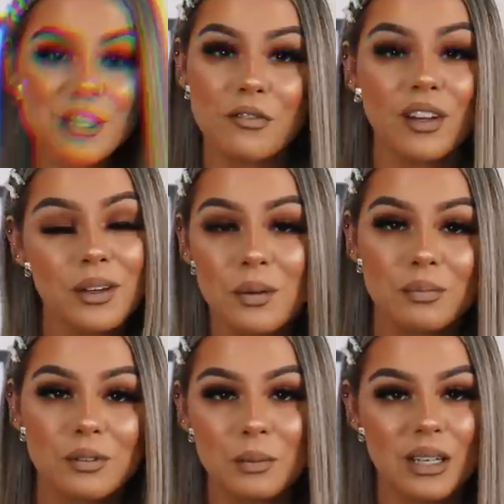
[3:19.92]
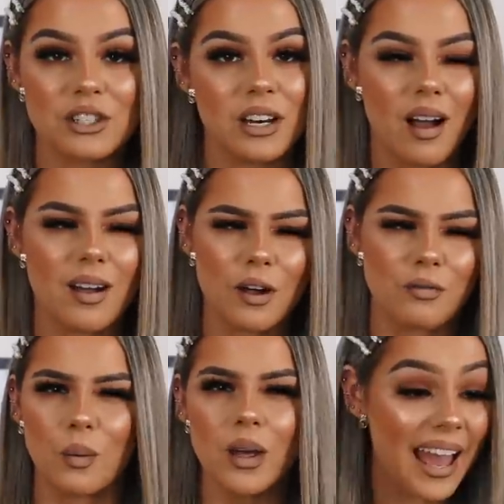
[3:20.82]
which I feel like you literally can't go
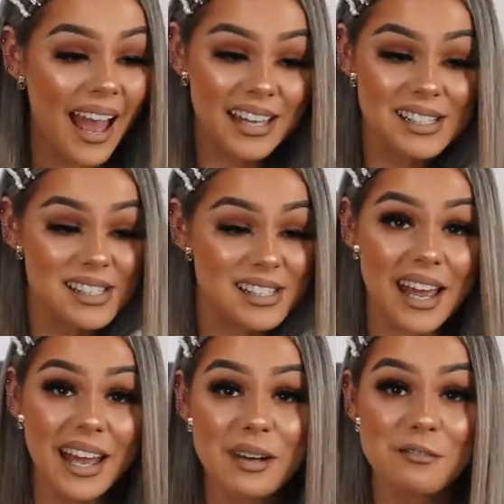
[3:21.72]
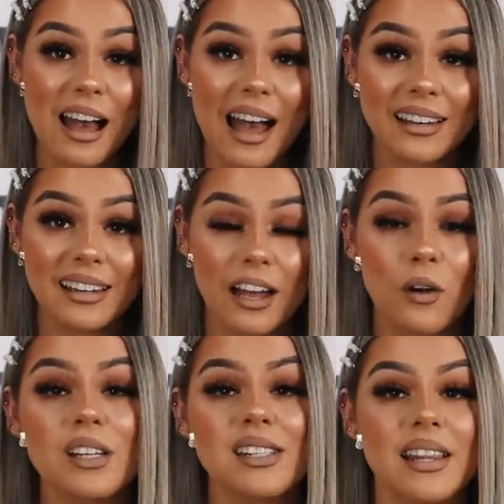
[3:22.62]
wrong with. Yeah, it's sick, man. Like
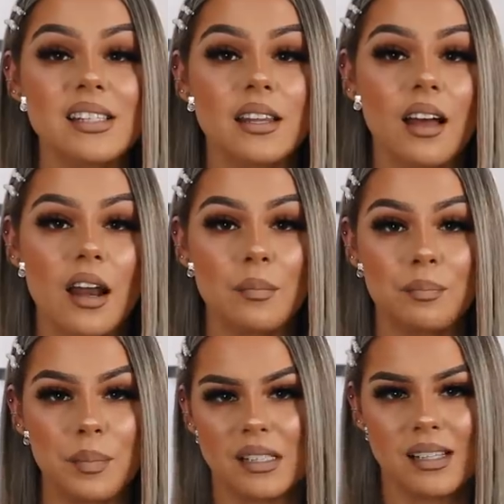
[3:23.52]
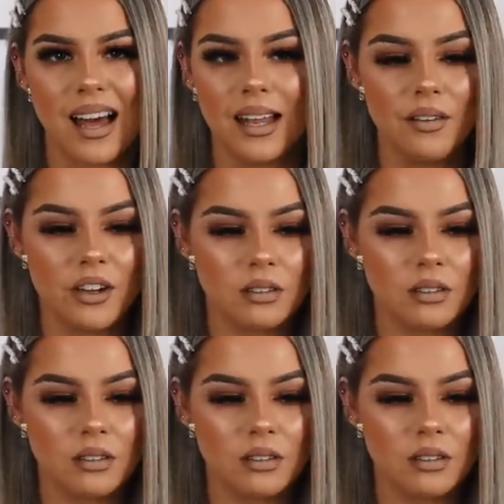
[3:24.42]
honestly, these are the kind of pieces that I live